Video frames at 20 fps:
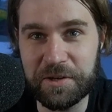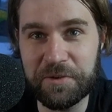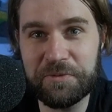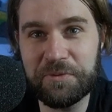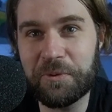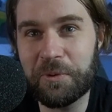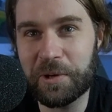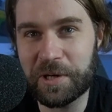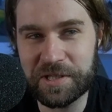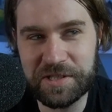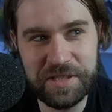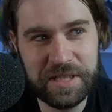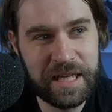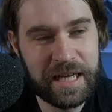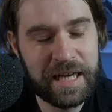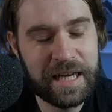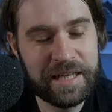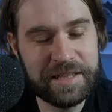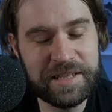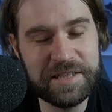Of course,
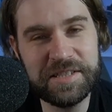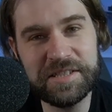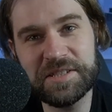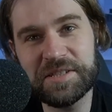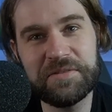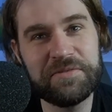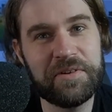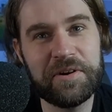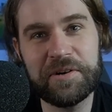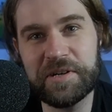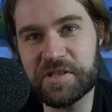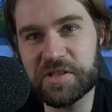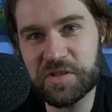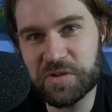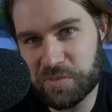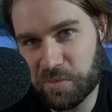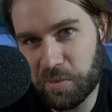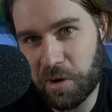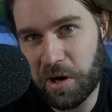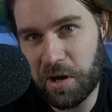this is a very
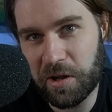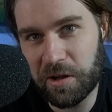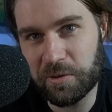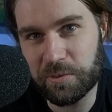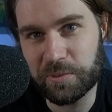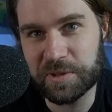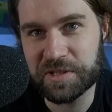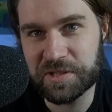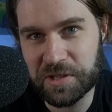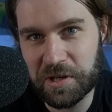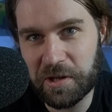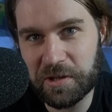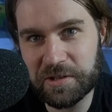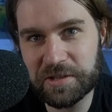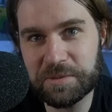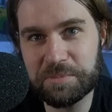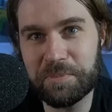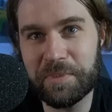small result,